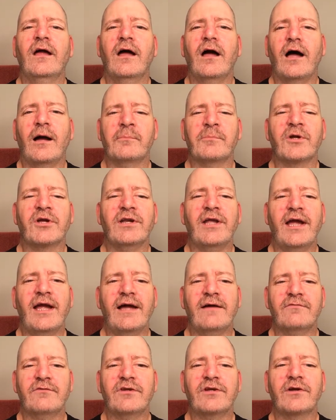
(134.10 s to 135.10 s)
I'm going to
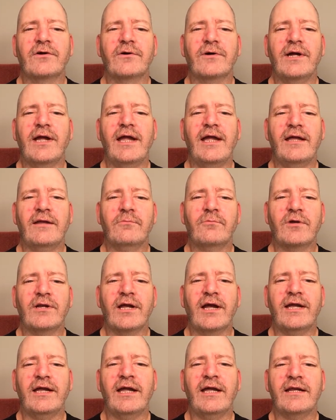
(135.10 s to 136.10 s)
have to go ahead when
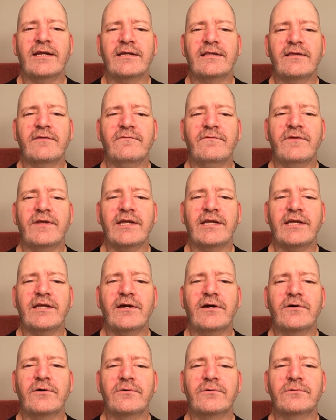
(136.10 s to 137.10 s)
I edit the
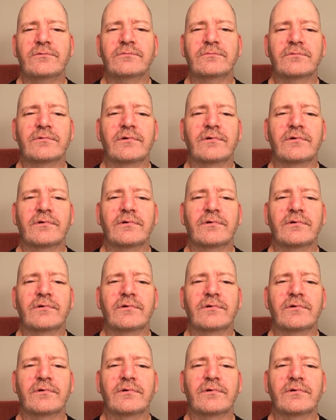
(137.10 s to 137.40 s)
video